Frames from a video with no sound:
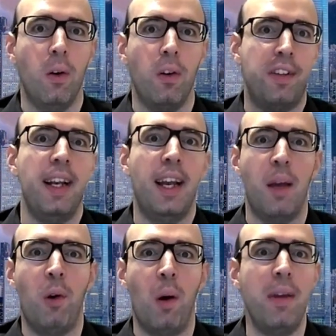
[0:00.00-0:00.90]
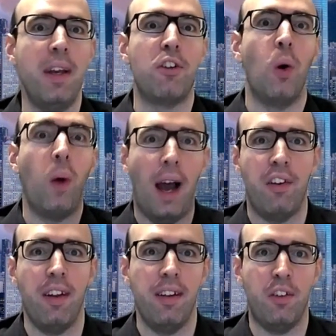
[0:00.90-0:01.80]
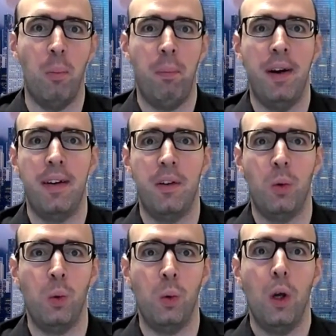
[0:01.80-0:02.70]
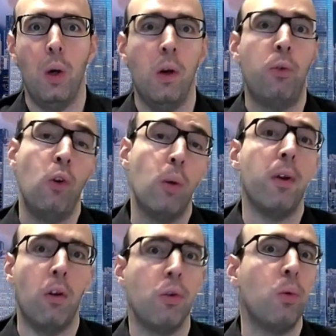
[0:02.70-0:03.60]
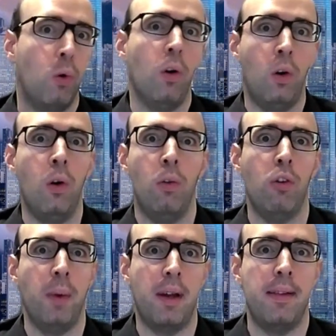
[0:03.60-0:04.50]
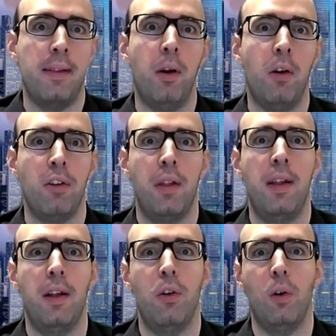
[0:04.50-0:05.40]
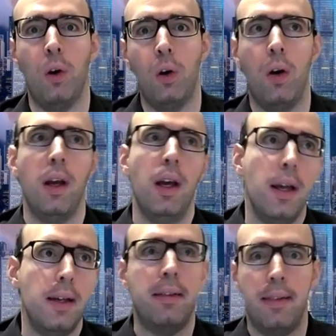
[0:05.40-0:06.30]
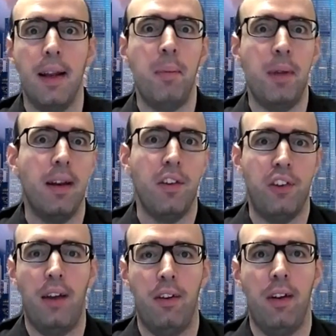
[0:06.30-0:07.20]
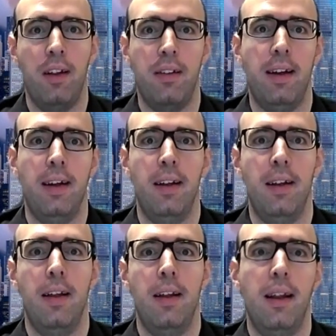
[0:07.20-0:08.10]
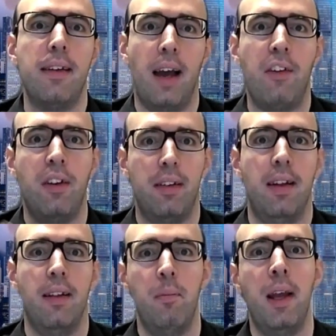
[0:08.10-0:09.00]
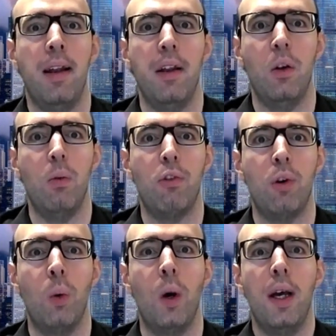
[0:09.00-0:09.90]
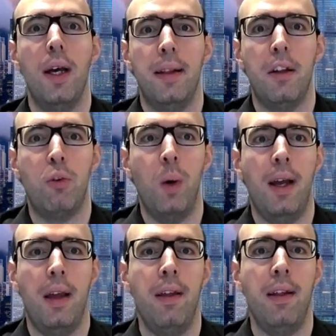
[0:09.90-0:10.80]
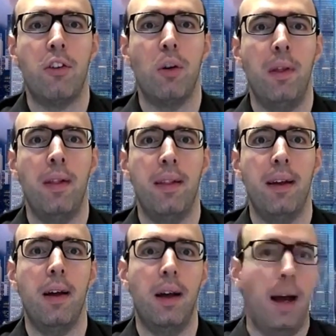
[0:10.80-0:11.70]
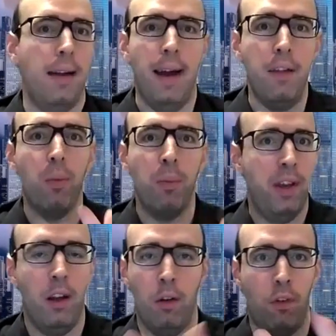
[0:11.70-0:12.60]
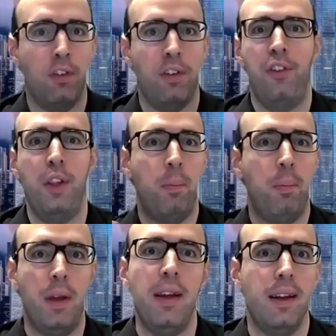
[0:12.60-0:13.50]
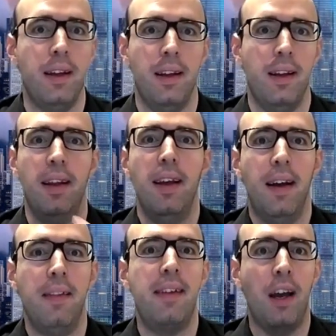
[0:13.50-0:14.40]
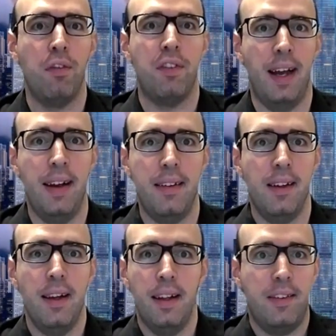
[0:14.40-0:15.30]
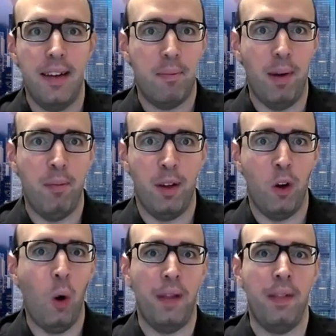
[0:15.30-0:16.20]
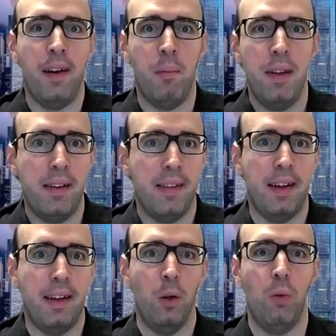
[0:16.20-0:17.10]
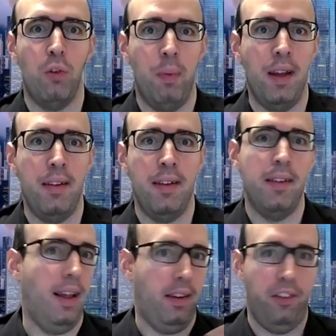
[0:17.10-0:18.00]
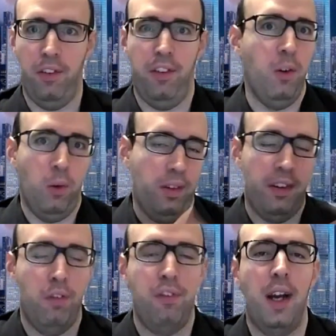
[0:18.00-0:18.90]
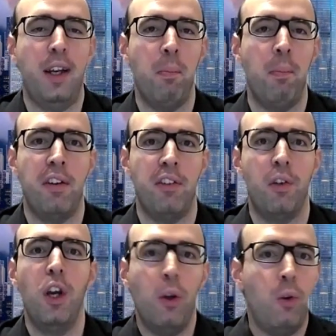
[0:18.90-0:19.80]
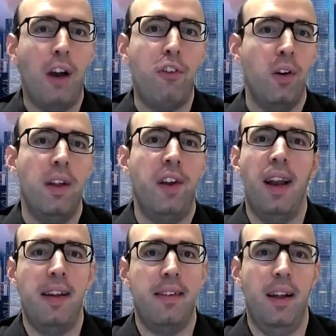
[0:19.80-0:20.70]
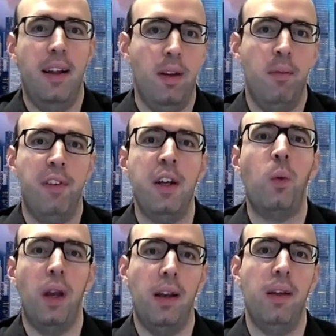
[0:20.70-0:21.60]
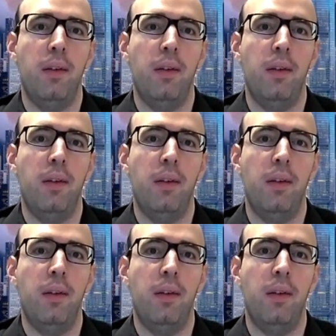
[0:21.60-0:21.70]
seeing like everyone being so cashless compared to Europe and also to Hong Kong to some extent, because I think that Hong Kong is still a bit less cashless than the mainland. No, so that's why I think that's something that aside from checking, of course, the GDP and this kind of stats, just by going there and visiting those places like Shenzhen or the rest of China in person, you actually realize that very quickly.